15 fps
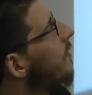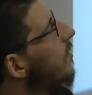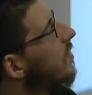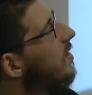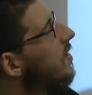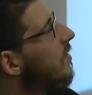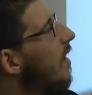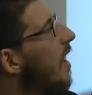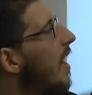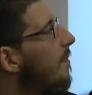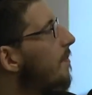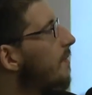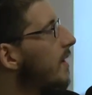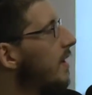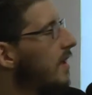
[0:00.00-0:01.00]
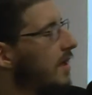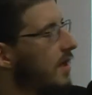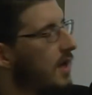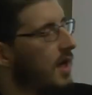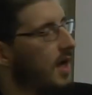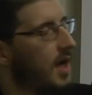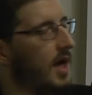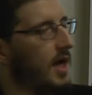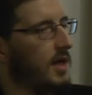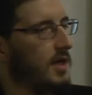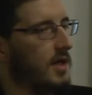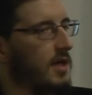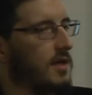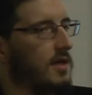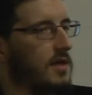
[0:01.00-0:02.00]
pulls you up
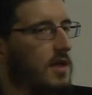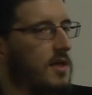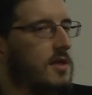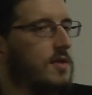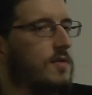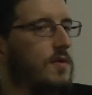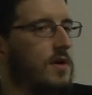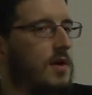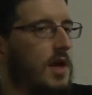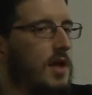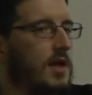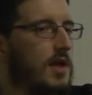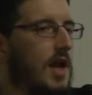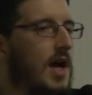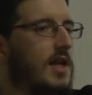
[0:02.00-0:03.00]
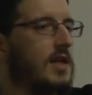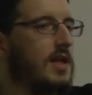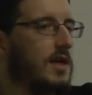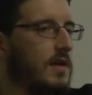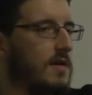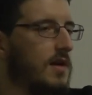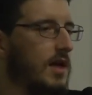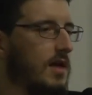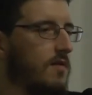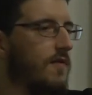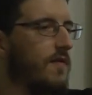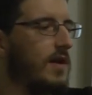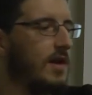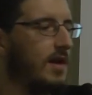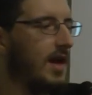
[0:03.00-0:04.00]
and gets you like lighter, like you
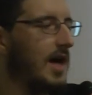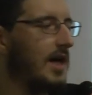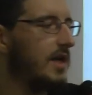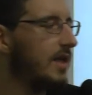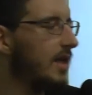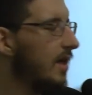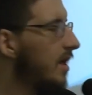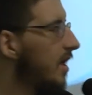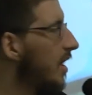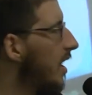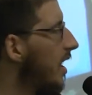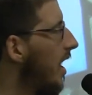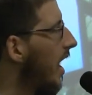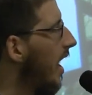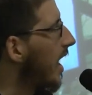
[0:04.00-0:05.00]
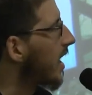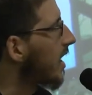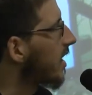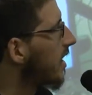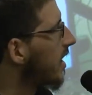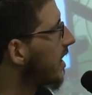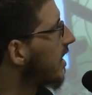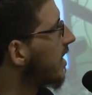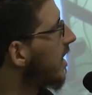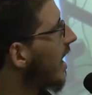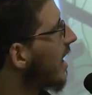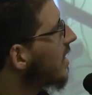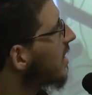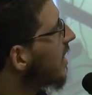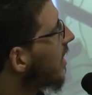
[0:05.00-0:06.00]
feel lighter. And
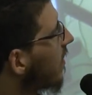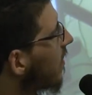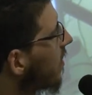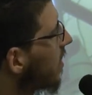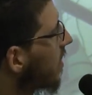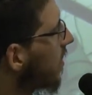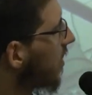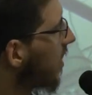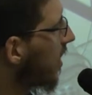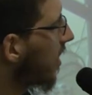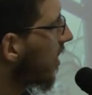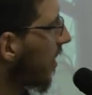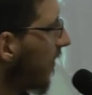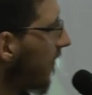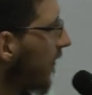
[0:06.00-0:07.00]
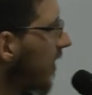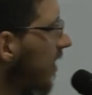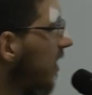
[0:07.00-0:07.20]
NASA also did something